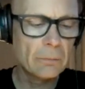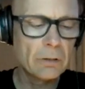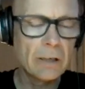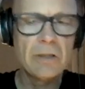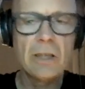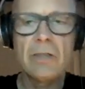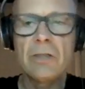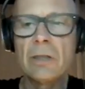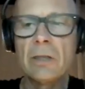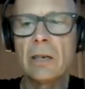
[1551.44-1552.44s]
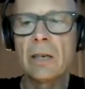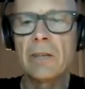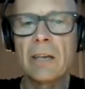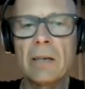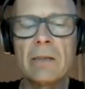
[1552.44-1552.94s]
plantation
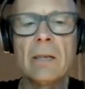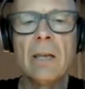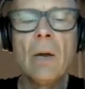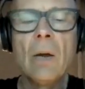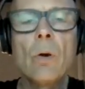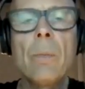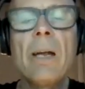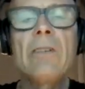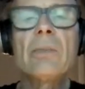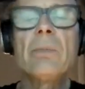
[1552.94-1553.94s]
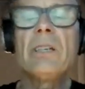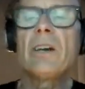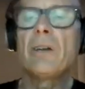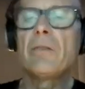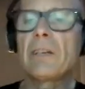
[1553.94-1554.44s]
that were meant to be
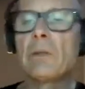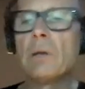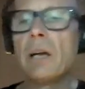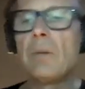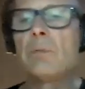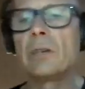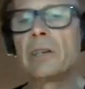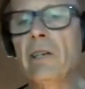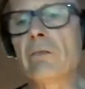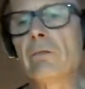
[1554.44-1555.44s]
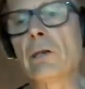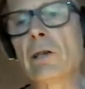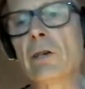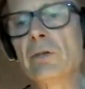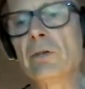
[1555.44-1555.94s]
kind of like a library of
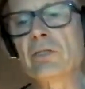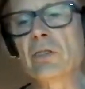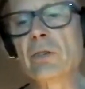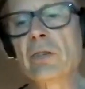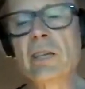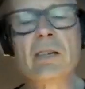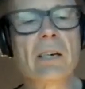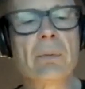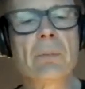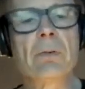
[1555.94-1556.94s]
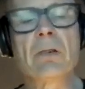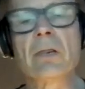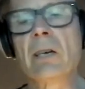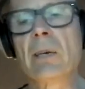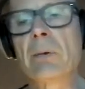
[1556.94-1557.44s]
willows, so that people
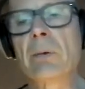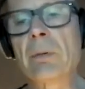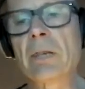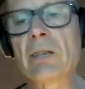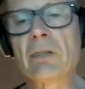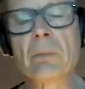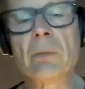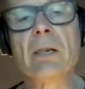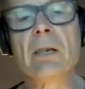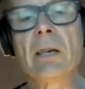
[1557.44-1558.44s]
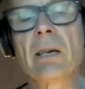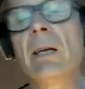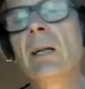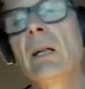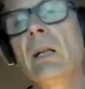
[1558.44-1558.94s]
could propagate them and
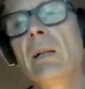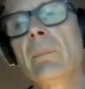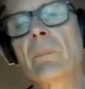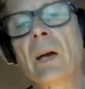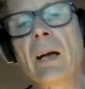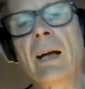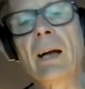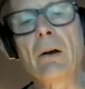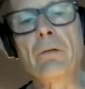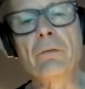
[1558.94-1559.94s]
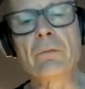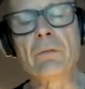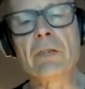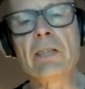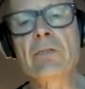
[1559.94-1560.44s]
have,
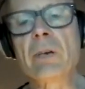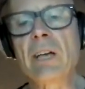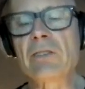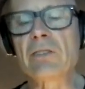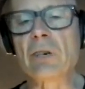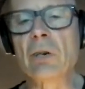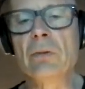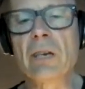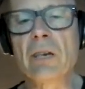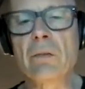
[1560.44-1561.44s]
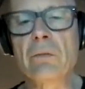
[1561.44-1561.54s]
each one has its own kind